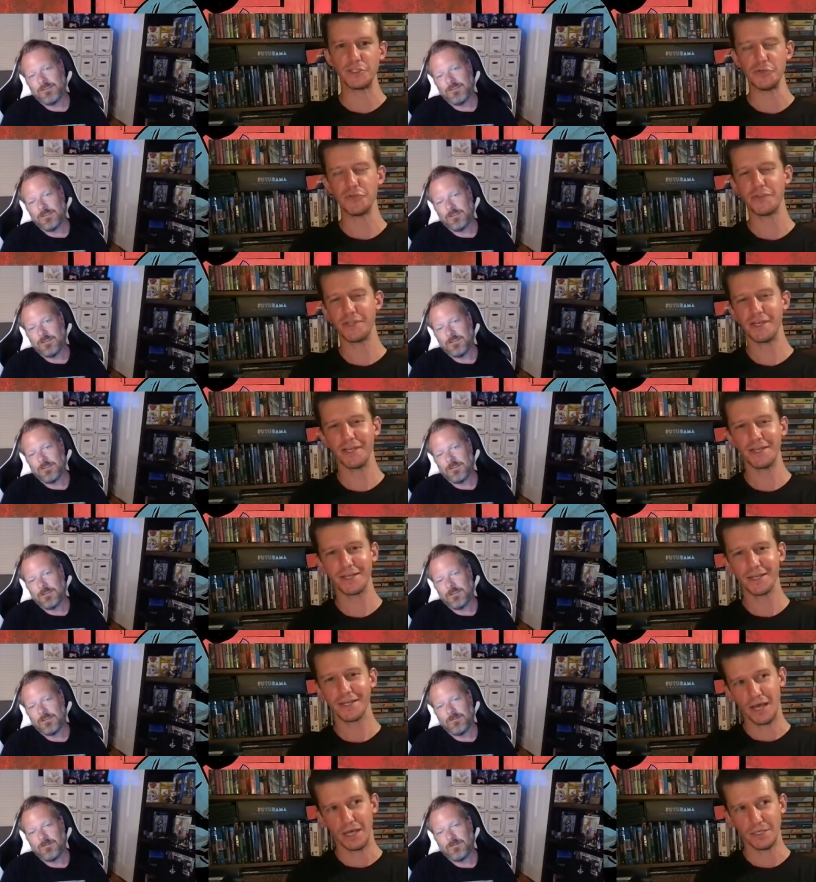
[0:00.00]
Speaker 1: Do you think
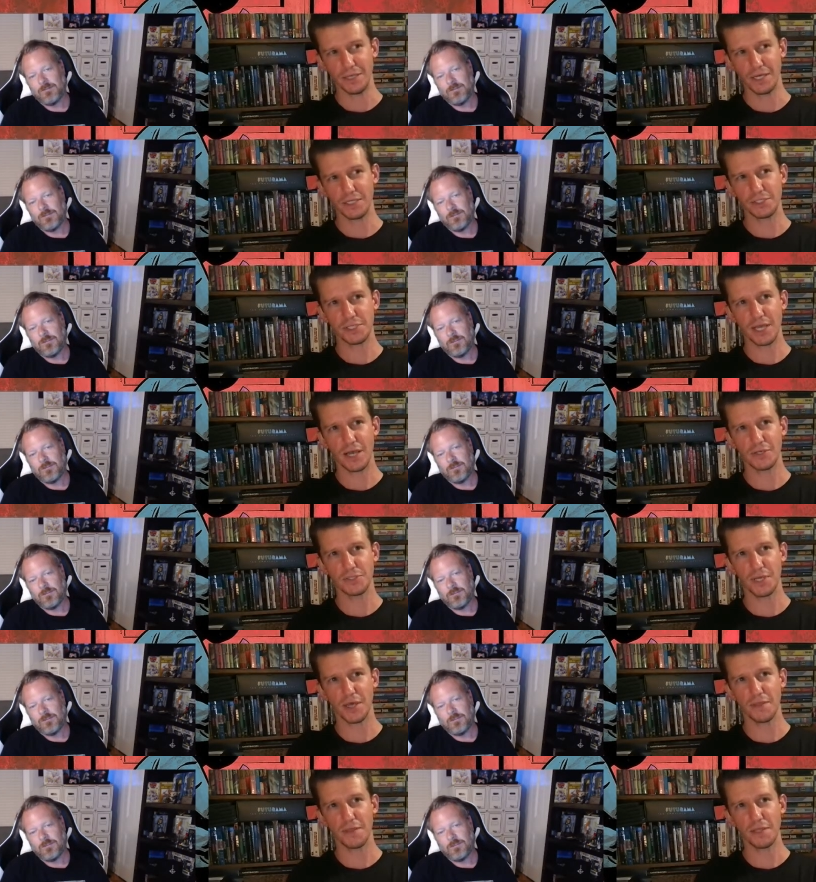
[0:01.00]
A Nice House
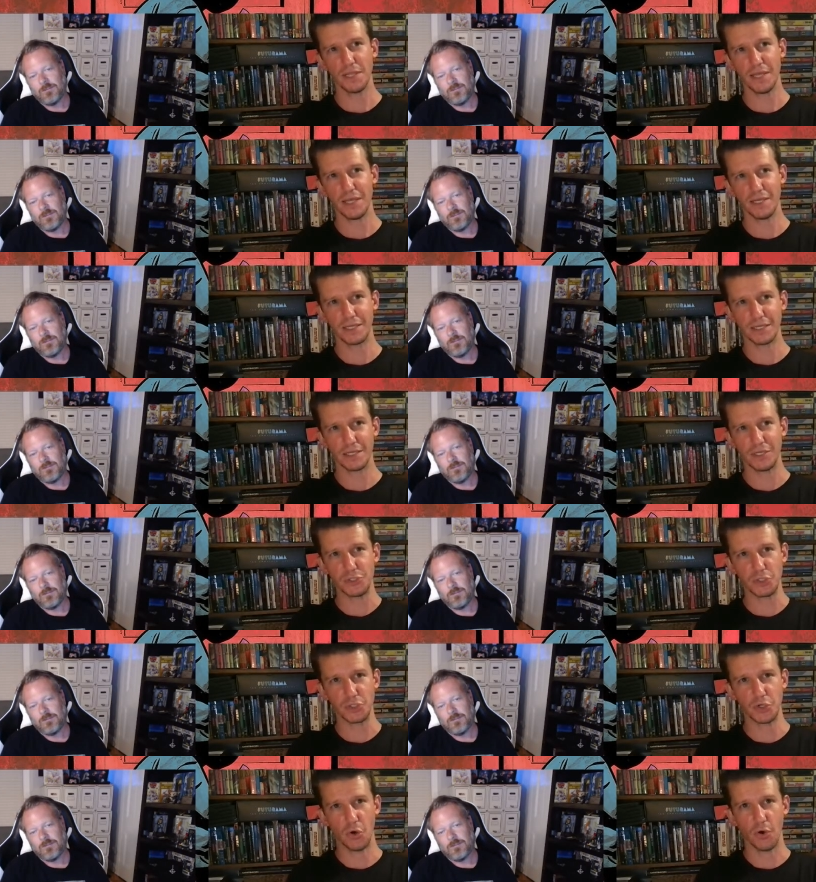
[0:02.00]
on the Lake is
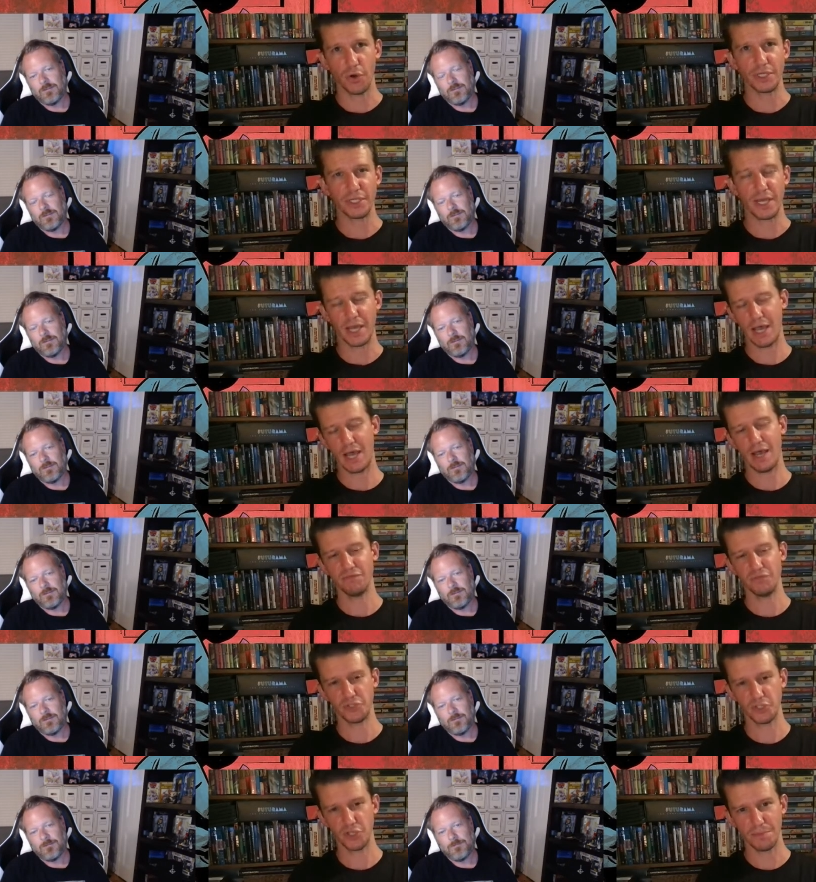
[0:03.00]
going to
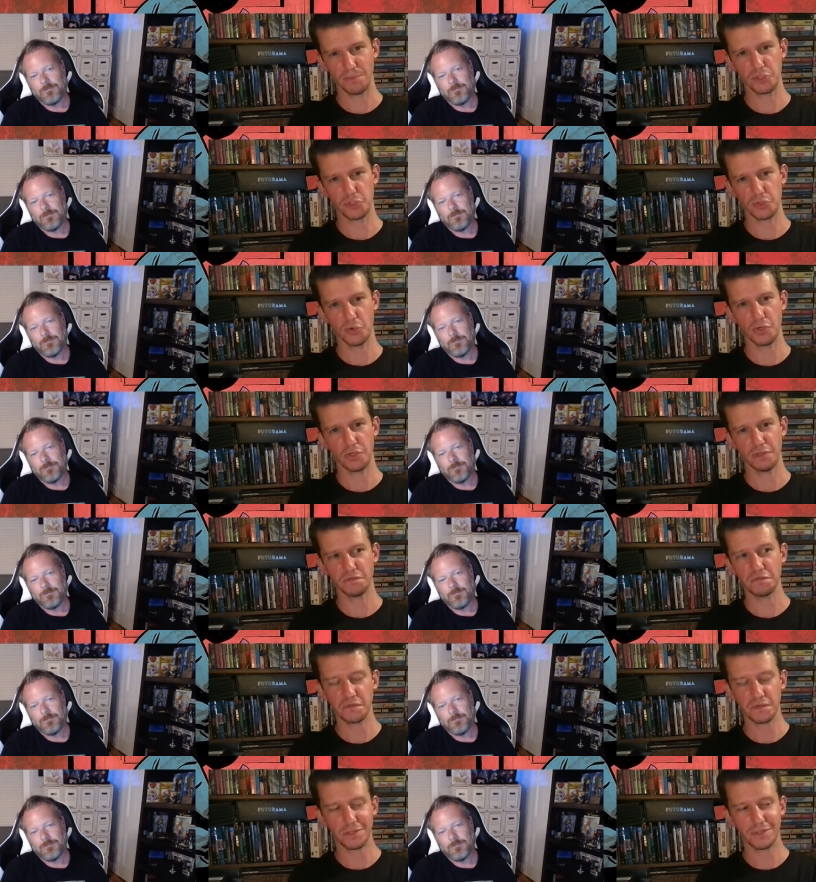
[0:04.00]
have some sort
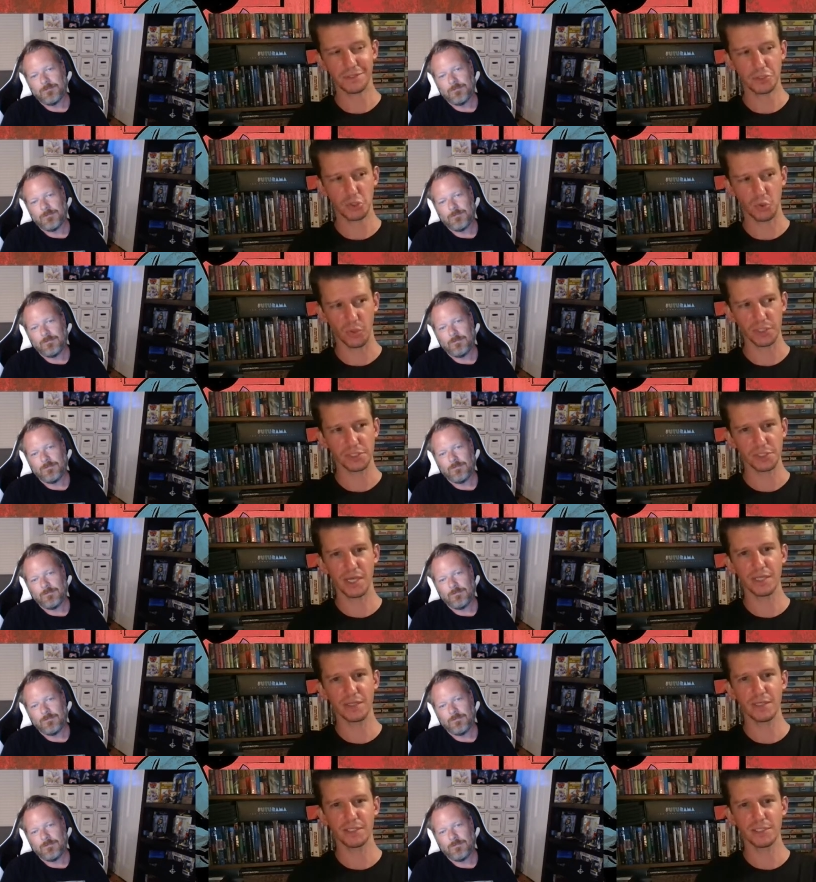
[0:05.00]
of twist
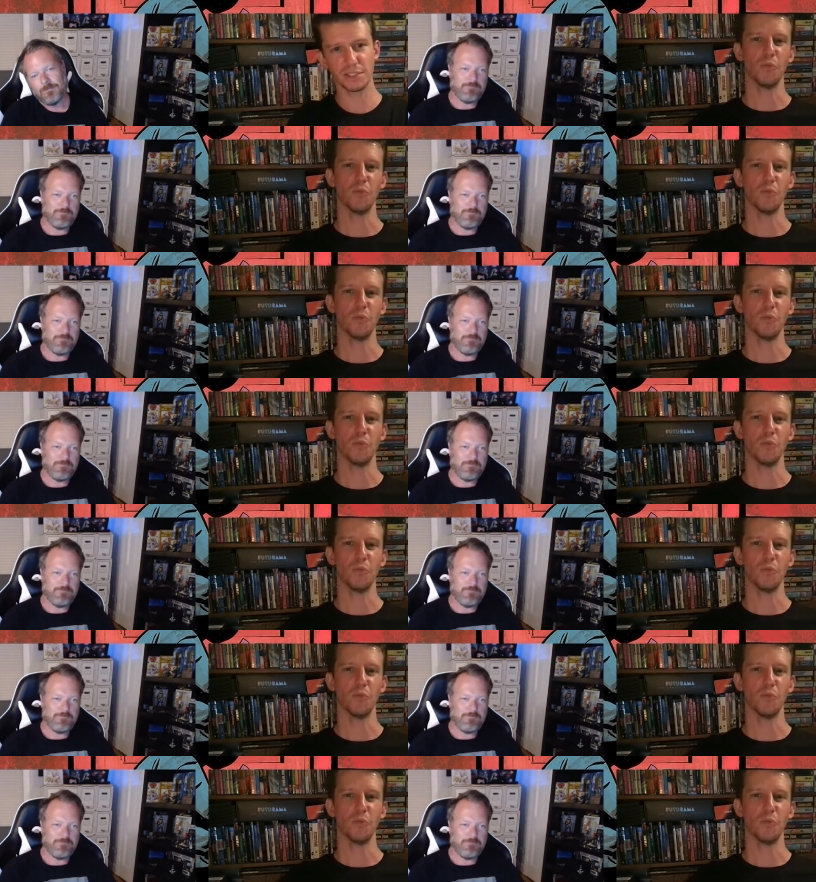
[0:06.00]
like this?